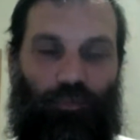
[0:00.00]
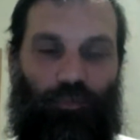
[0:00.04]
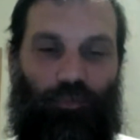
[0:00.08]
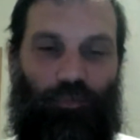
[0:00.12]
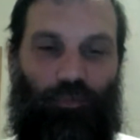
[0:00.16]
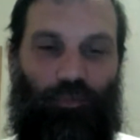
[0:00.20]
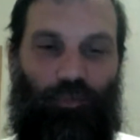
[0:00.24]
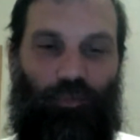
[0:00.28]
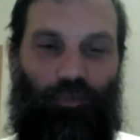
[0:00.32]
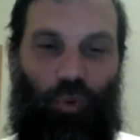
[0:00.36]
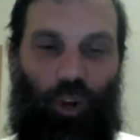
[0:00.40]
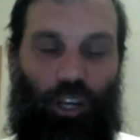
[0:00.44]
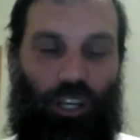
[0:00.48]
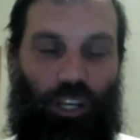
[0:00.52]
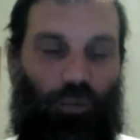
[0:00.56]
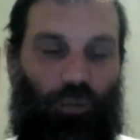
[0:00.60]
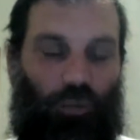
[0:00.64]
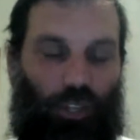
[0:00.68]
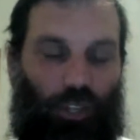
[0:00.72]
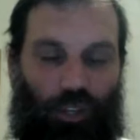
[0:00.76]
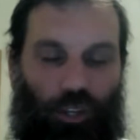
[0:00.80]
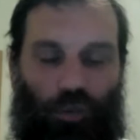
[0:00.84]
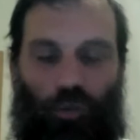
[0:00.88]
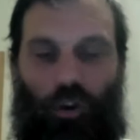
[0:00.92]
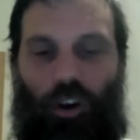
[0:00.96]
working
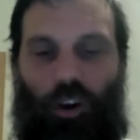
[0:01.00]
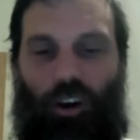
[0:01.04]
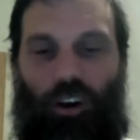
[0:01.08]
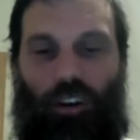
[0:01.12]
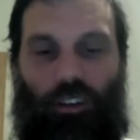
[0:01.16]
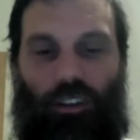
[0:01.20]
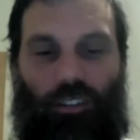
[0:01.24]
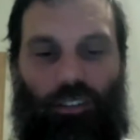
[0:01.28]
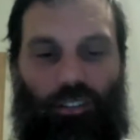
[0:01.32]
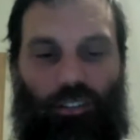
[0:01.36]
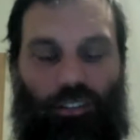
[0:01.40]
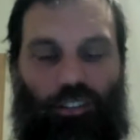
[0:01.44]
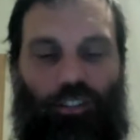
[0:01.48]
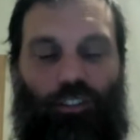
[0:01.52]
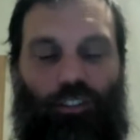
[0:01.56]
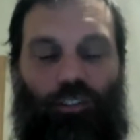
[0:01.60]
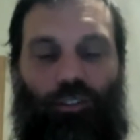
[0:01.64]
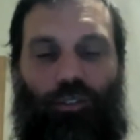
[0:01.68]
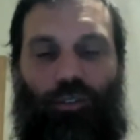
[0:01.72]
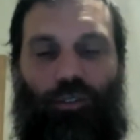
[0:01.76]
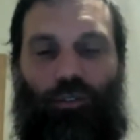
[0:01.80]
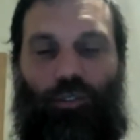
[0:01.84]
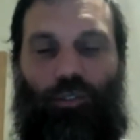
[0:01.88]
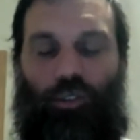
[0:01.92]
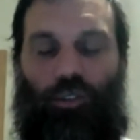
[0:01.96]
with you all
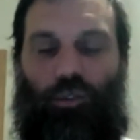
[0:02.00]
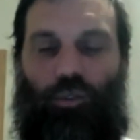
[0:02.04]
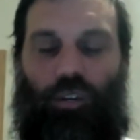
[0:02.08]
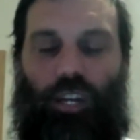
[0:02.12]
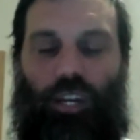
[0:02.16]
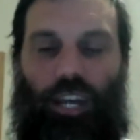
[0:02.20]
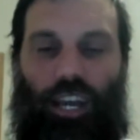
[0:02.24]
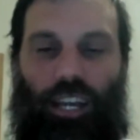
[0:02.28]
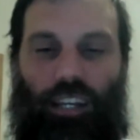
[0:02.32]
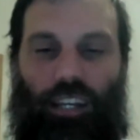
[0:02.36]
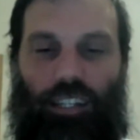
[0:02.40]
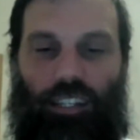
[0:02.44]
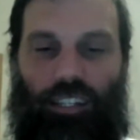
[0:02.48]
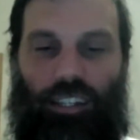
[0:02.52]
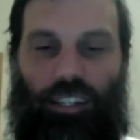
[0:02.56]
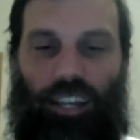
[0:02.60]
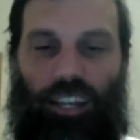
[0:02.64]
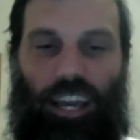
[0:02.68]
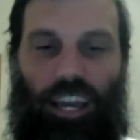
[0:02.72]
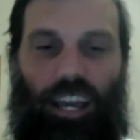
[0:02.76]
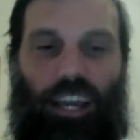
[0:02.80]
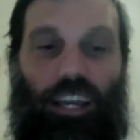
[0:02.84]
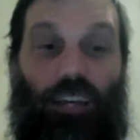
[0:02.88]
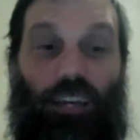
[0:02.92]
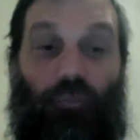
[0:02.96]
to create
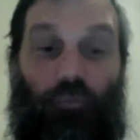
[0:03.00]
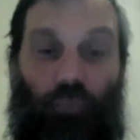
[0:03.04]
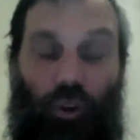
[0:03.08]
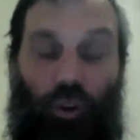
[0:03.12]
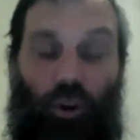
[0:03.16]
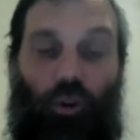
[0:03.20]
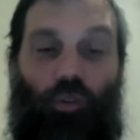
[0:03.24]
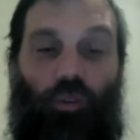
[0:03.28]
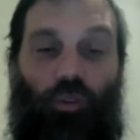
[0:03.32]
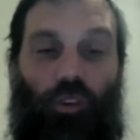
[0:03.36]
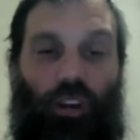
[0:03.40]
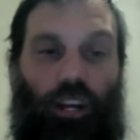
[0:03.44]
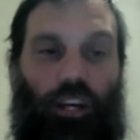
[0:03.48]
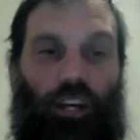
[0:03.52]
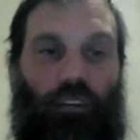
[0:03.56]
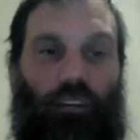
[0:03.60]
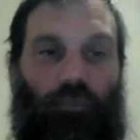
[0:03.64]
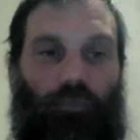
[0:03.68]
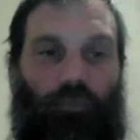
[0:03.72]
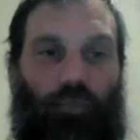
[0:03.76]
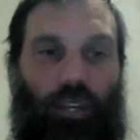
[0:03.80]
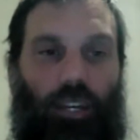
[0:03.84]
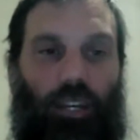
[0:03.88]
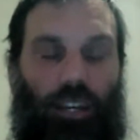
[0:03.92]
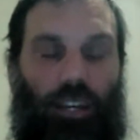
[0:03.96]
a
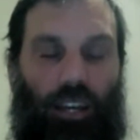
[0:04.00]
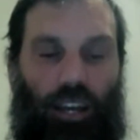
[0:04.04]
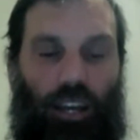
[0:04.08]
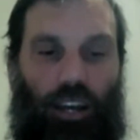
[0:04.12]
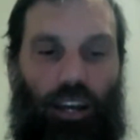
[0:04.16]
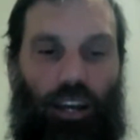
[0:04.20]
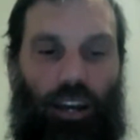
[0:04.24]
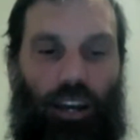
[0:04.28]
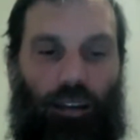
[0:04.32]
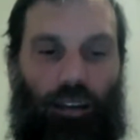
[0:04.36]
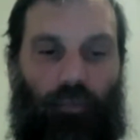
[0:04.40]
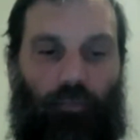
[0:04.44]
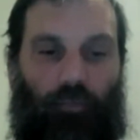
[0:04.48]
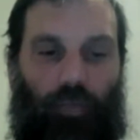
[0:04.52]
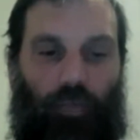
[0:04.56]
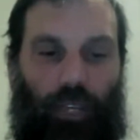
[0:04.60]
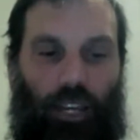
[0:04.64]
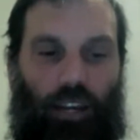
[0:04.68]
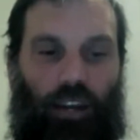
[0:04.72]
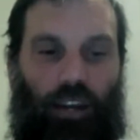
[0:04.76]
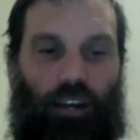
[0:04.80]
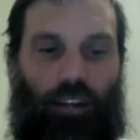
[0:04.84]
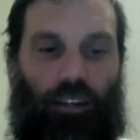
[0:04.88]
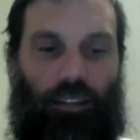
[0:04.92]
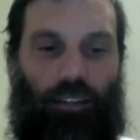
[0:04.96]
program,
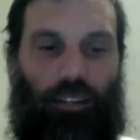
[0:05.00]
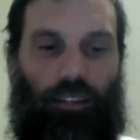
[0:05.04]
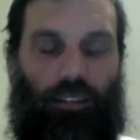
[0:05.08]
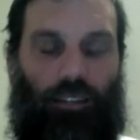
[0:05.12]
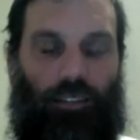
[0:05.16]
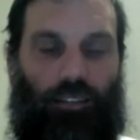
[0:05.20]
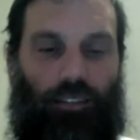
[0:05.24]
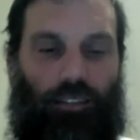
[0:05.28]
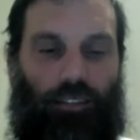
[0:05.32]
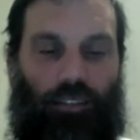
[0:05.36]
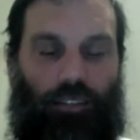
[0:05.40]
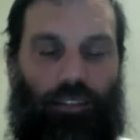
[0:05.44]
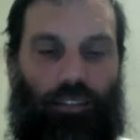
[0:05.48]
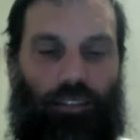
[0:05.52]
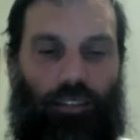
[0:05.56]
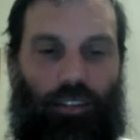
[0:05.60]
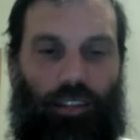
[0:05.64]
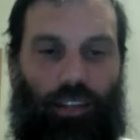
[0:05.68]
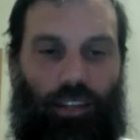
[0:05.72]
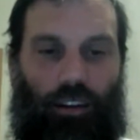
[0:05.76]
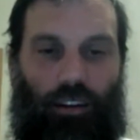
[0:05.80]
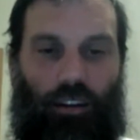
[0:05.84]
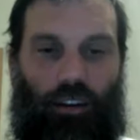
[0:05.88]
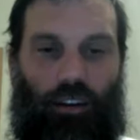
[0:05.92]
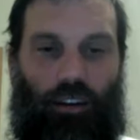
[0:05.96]
because
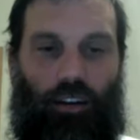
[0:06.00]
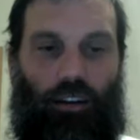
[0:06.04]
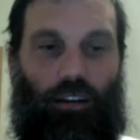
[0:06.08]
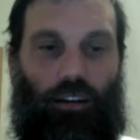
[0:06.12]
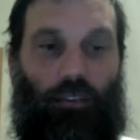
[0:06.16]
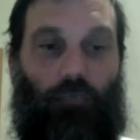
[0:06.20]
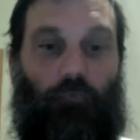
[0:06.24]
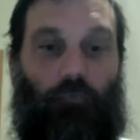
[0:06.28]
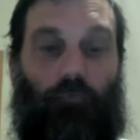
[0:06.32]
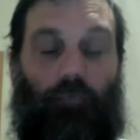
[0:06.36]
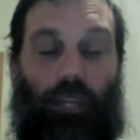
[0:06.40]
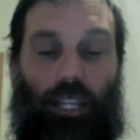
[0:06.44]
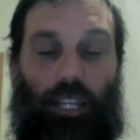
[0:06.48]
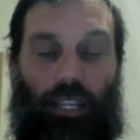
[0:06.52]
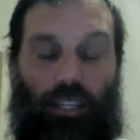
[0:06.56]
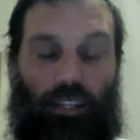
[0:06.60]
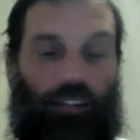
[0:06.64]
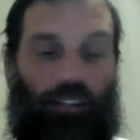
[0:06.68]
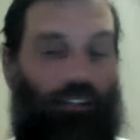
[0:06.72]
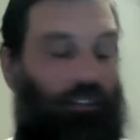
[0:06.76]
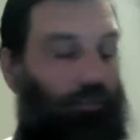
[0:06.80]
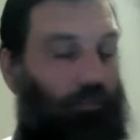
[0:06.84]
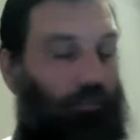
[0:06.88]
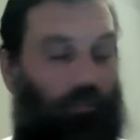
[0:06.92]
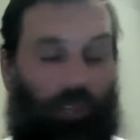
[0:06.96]
there are
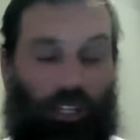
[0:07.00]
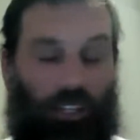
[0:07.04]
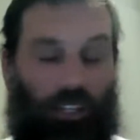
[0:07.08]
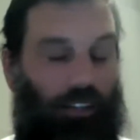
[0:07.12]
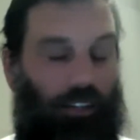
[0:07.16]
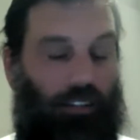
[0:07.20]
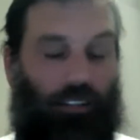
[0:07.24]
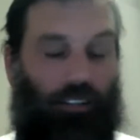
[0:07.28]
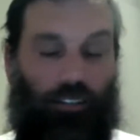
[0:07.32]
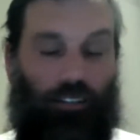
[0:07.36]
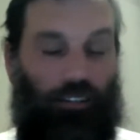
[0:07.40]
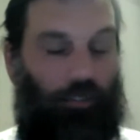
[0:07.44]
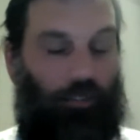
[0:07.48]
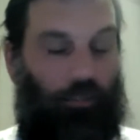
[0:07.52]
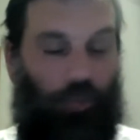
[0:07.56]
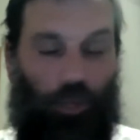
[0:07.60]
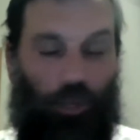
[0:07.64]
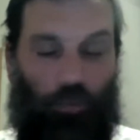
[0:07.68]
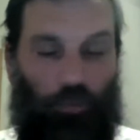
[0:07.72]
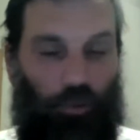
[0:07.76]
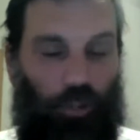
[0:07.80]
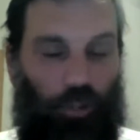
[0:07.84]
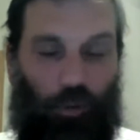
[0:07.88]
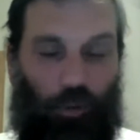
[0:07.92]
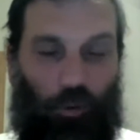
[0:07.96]
millions and millions of
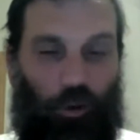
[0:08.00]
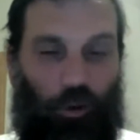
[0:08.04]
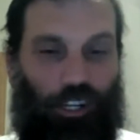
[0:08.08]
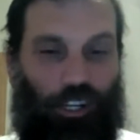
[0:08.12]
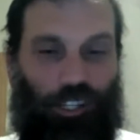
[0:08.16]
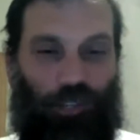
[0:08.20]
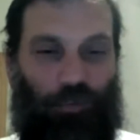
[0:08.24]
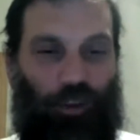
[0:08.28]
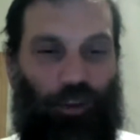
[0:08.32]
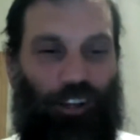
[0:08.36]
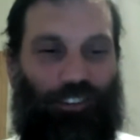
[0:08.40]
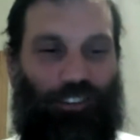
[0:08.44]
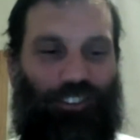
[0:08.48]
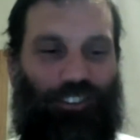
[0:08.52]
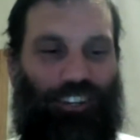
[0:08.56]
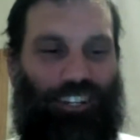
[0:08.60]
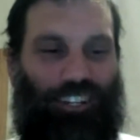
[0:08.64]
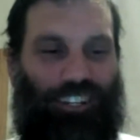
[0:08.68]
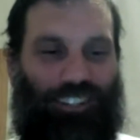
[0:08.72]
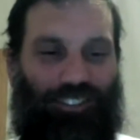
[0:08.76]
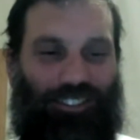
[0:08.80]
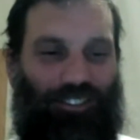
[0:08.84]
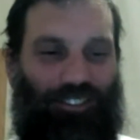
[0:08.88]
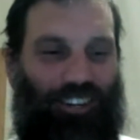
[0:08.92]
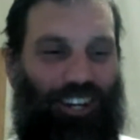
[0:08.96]
people that work in the restaurant
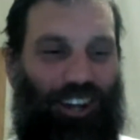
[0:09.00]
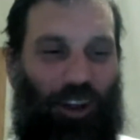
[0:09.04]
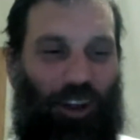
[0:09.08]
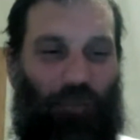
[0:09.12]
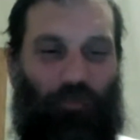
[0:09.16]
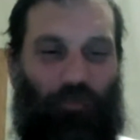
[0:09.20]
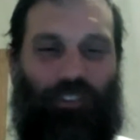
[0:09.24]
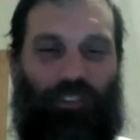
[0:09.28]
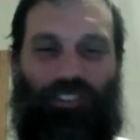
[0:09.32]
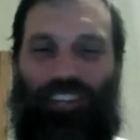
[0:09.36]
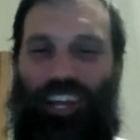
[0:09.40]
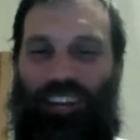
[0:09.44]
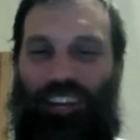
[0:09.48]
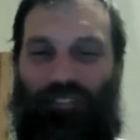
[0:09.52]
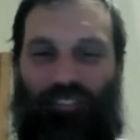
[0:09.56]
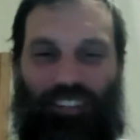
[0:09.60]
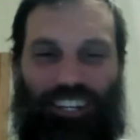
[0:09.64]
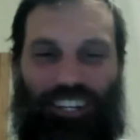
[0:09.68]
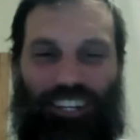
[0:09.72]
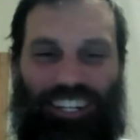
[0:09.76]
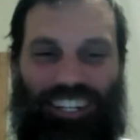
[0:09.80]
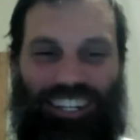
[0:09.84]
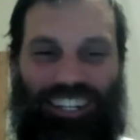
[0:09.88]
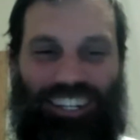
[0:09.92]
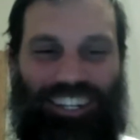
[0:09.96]
industry. Almost
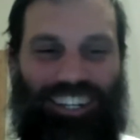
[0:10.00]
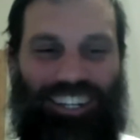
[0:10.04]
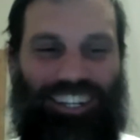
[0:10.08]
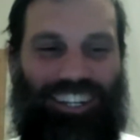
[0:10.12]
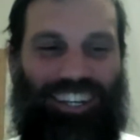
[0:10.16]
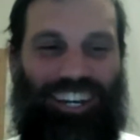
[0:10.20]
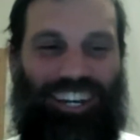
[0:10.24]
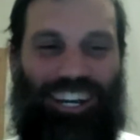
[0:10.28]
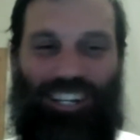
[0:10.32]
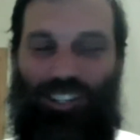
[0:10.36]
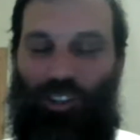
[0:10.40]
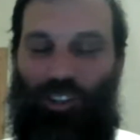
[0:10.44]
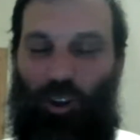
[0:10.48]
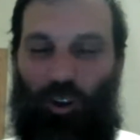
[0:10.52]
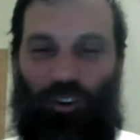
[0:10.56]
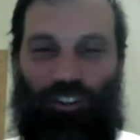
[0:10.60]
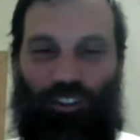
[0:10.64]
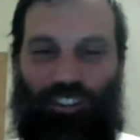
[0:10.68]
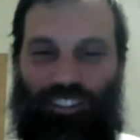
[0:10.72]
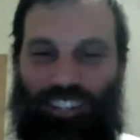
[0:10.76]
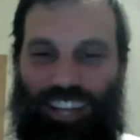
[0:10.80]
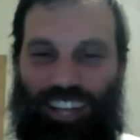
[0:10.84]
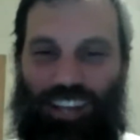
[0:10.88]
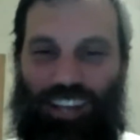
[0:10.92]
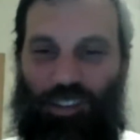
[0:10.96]
every
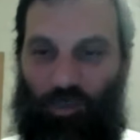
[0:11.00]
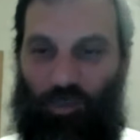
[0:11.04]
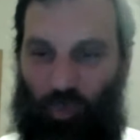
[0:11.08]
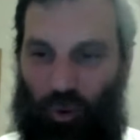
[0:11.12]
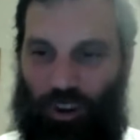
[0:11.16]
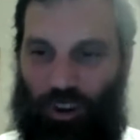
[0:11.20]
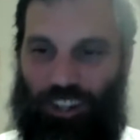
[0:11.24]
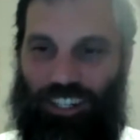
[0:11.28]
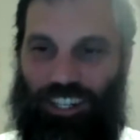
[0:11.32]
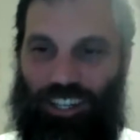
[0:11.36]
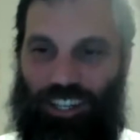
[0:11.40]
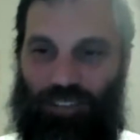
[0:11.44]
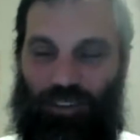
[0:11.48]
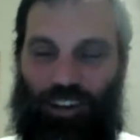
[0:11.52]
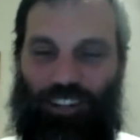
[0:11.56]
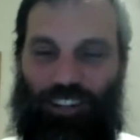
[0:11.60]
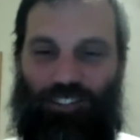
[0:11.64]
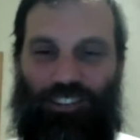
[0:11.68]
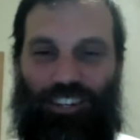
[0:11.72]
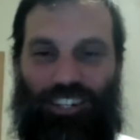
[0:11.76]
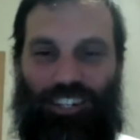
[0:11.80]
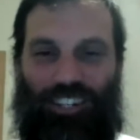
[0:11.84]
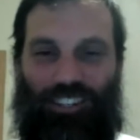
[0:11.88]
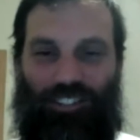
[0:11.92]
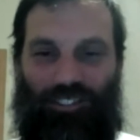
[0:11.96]
adult has worked in the
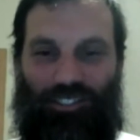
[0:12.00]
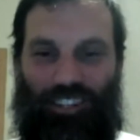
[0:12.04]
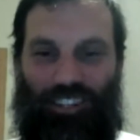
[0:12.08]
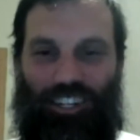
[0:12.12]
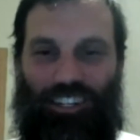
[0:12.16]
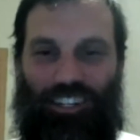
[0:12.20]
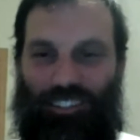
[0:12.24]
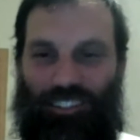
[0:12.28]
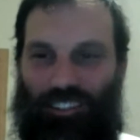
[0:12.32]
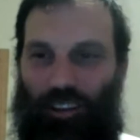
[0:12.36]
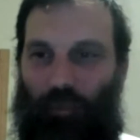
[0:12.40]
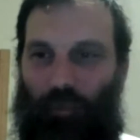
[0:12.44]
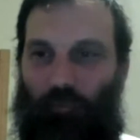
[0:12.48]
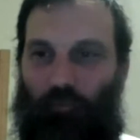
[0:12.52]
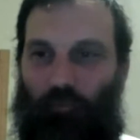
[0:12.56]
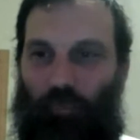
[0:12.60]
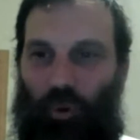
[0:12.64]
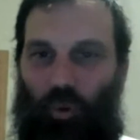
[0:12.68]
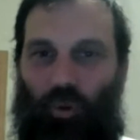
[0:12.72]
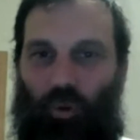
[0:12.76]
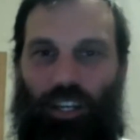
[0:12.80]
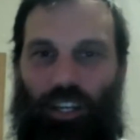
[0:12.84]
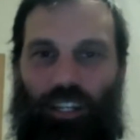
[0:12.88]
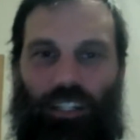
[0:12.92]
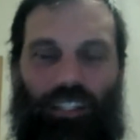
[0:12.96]
restaurant industry at some
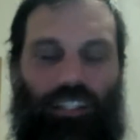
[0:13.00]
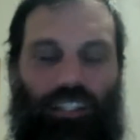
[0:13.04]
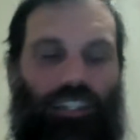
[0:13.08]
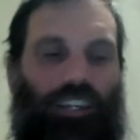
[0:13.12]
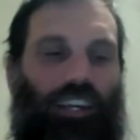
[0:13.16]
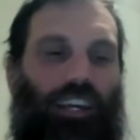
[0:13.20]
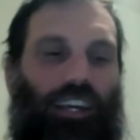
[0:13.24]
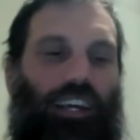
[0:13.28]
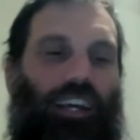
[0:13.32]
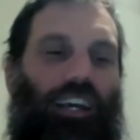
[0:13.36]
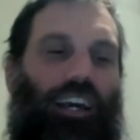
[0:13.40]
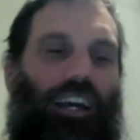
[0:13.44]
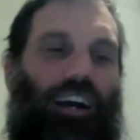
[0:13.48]
point.